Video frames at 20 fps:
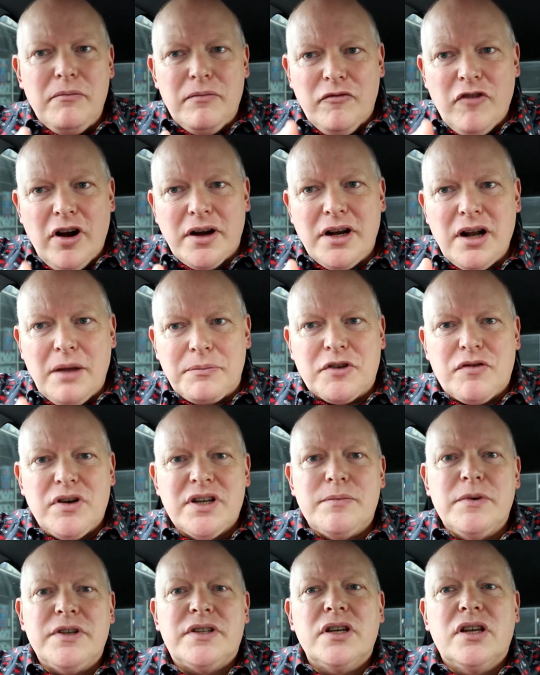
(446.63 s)
Running up to
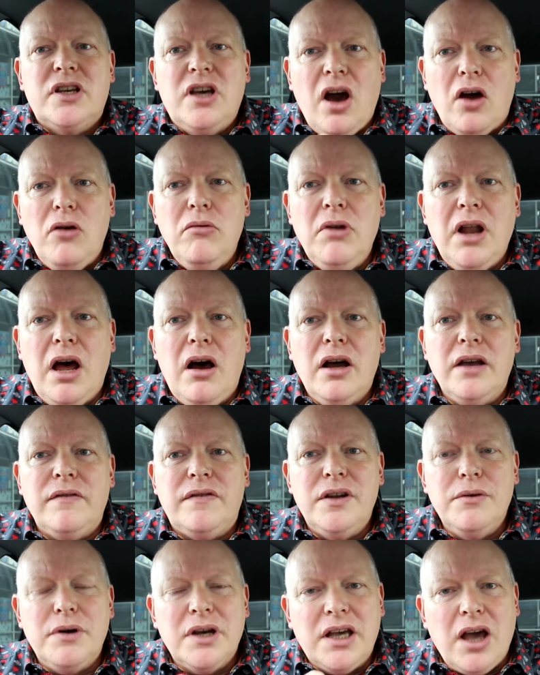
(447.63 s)
Christmas, go live,
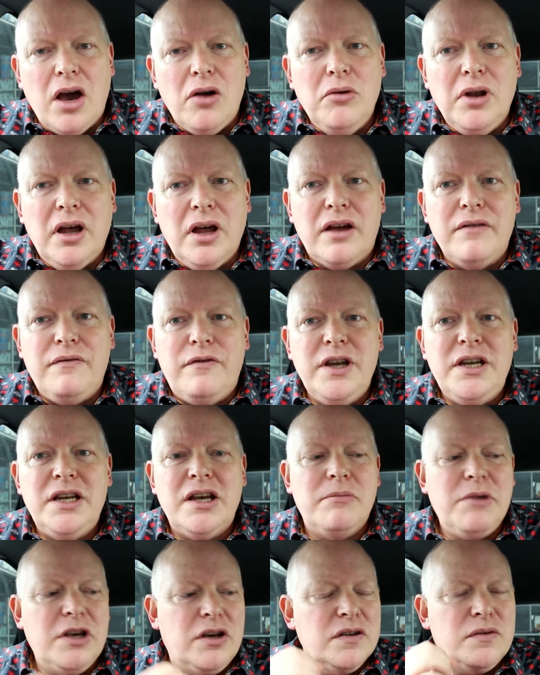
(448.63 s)
do a go live
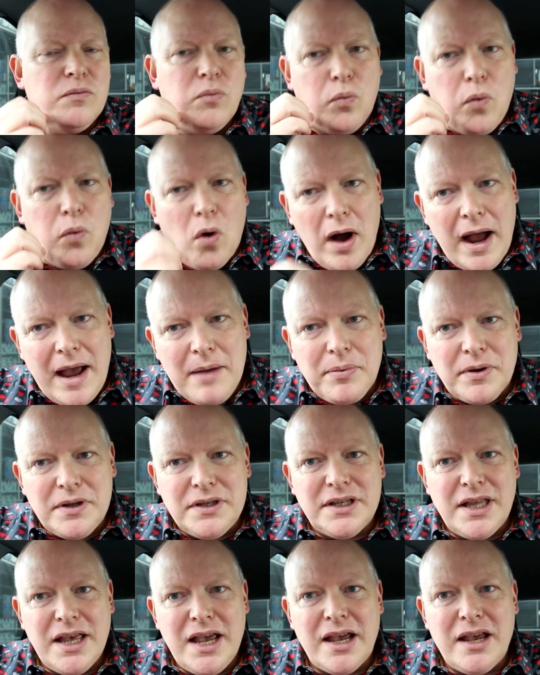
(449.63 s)
video, because what
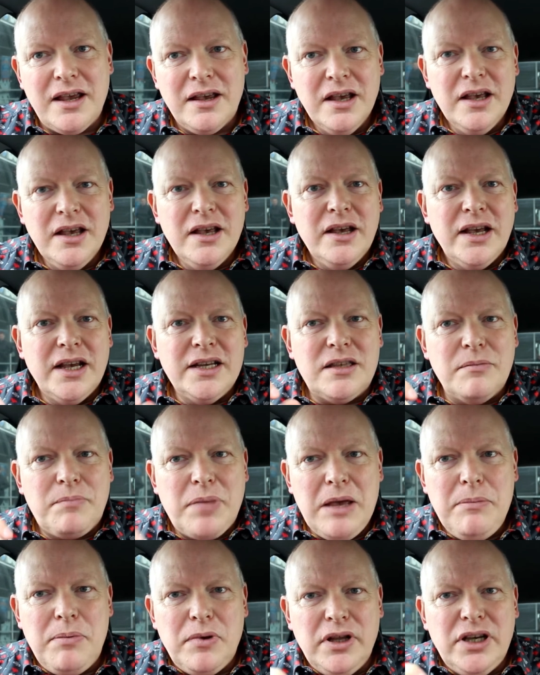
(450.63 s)
happens there is the
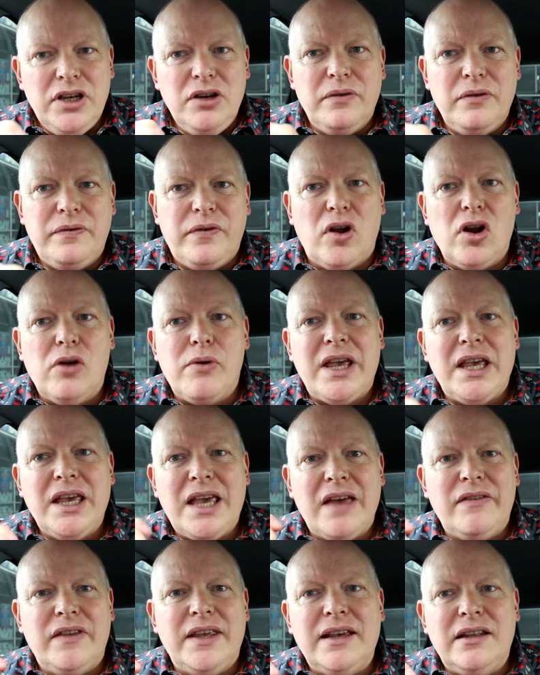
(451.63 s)
people in your following
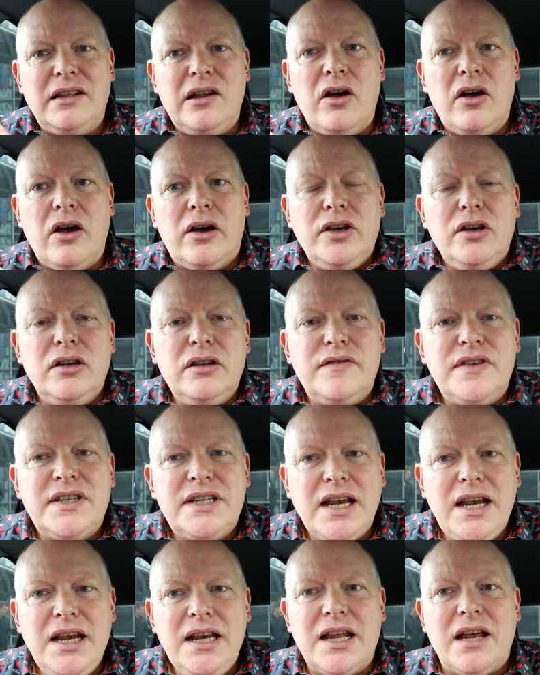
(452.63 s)
get the alert. You'll have
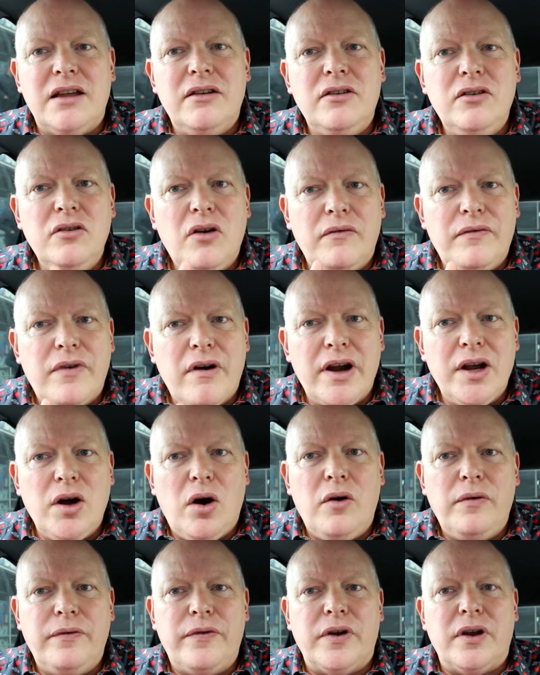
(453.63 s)
seen it, not very
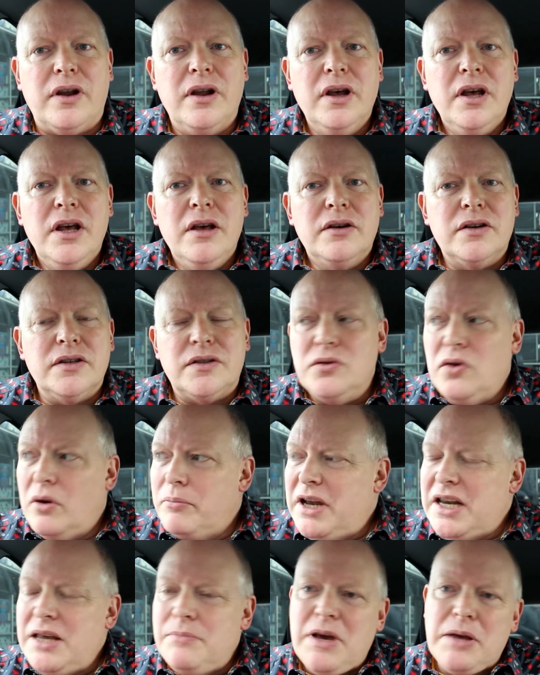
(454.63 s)
often, because not
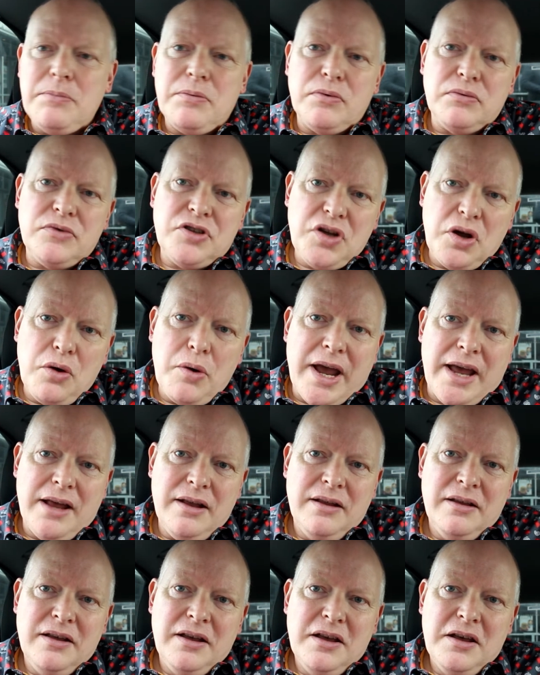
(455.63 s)
many people do it.
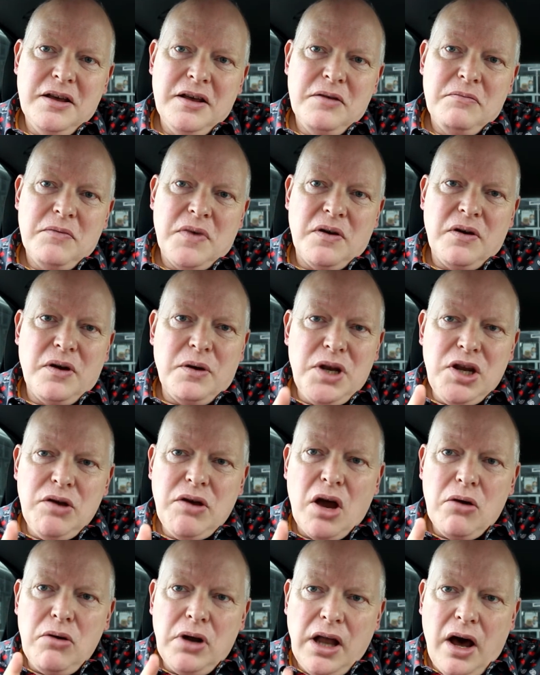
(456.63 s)
But when you
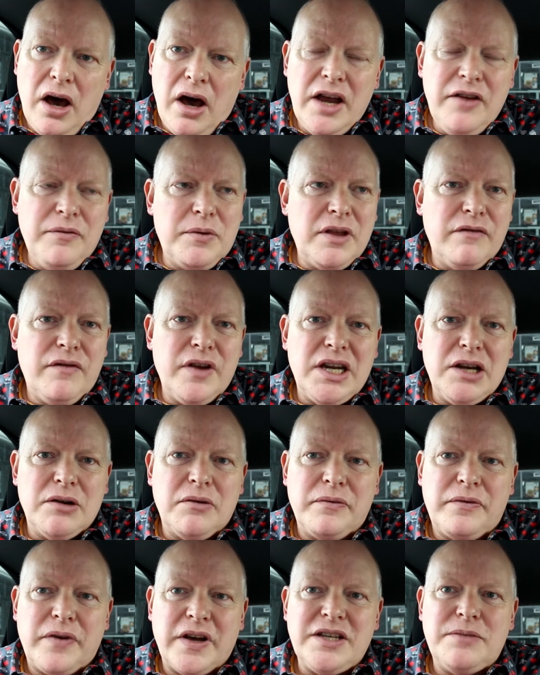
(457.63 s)
go live with a video
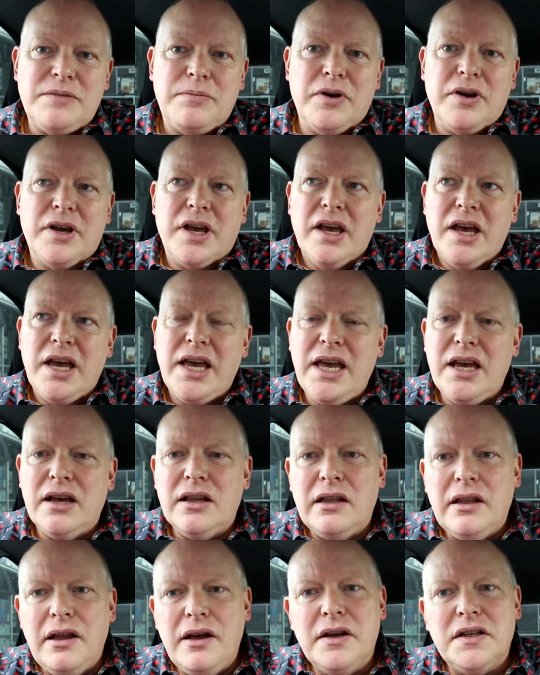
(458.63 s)
on Facebook, it
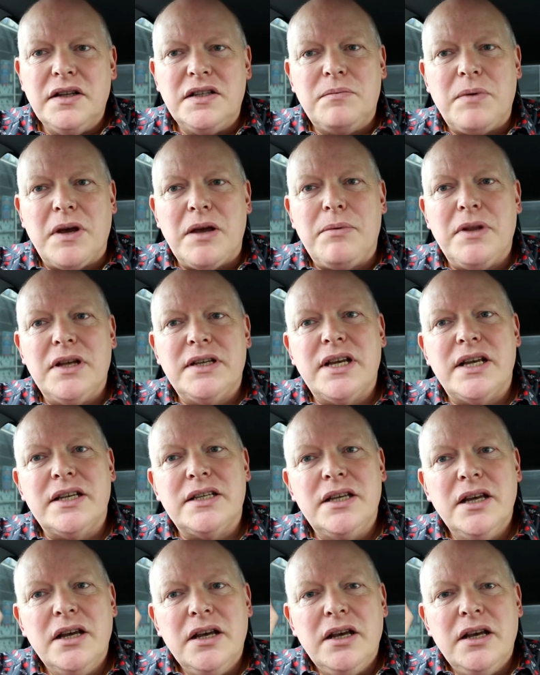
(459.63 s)
alerts people. It
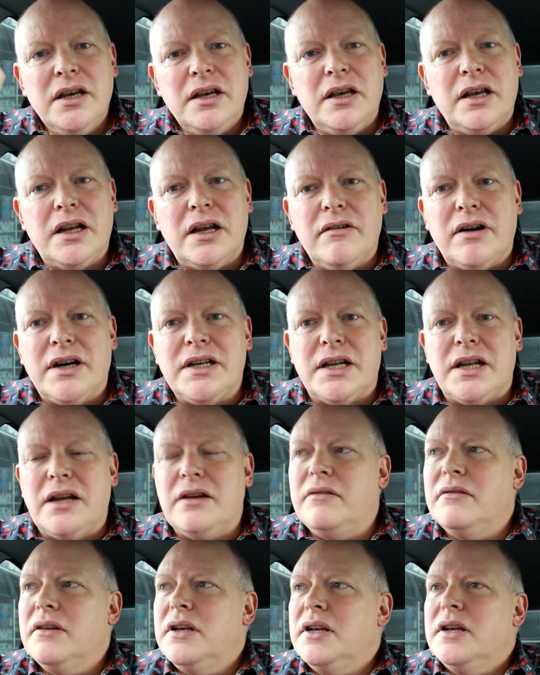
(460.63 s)
says, you know, I don't
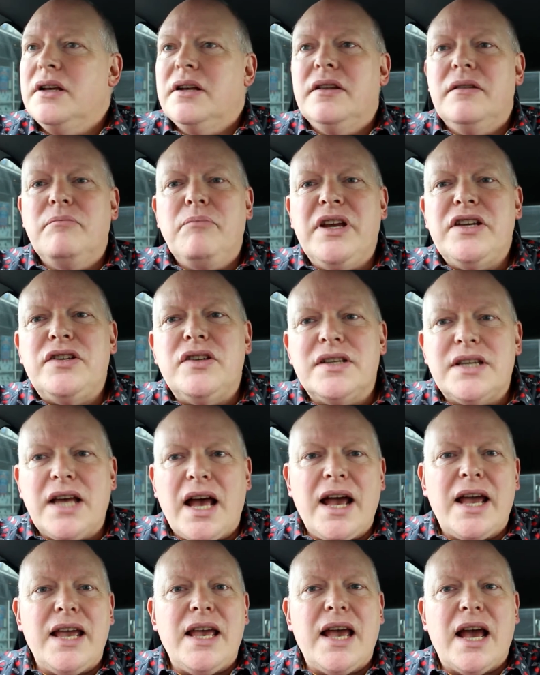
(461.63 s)
know, business
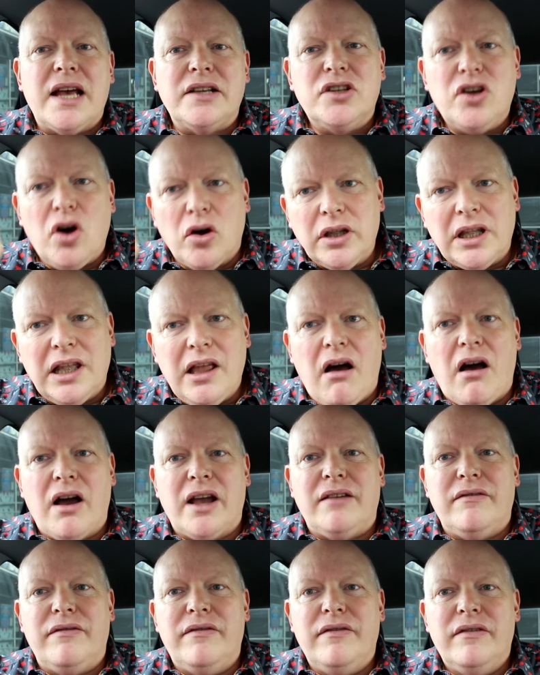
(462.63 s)
A has gone
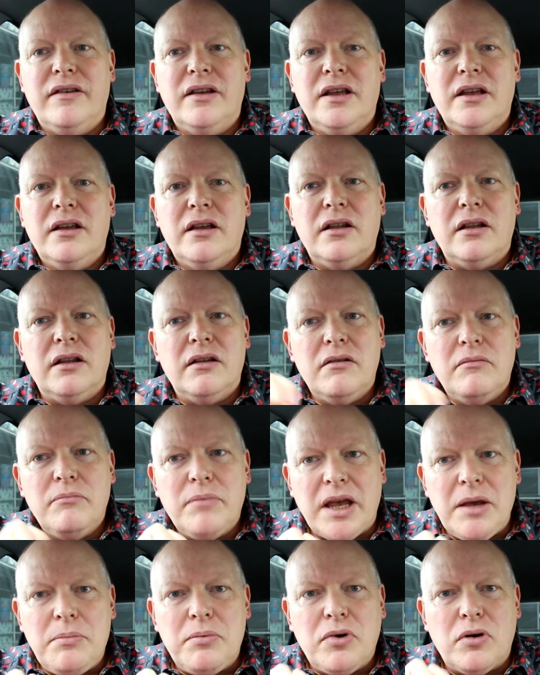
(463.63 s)
live.
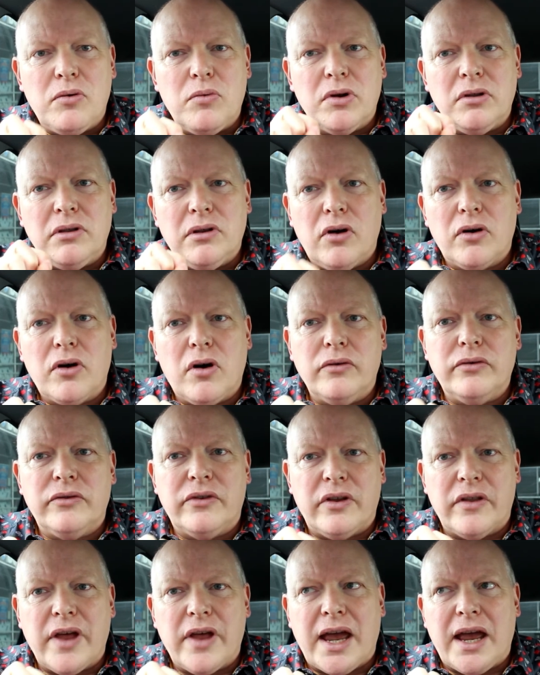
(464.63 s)
People will log on
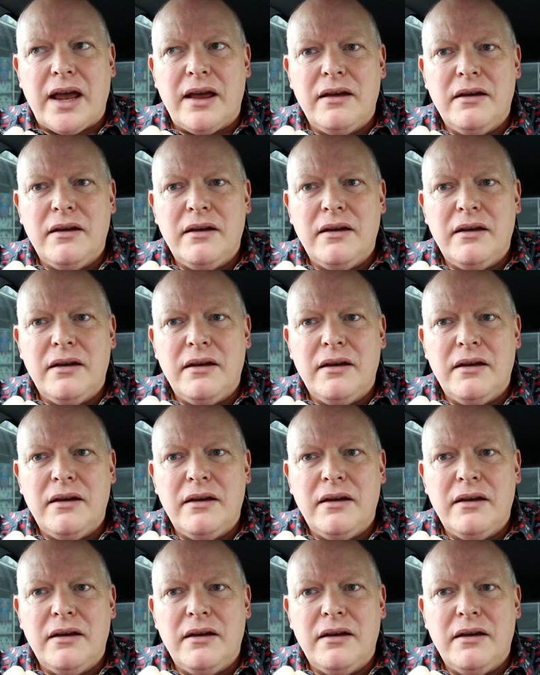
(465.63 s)
to that.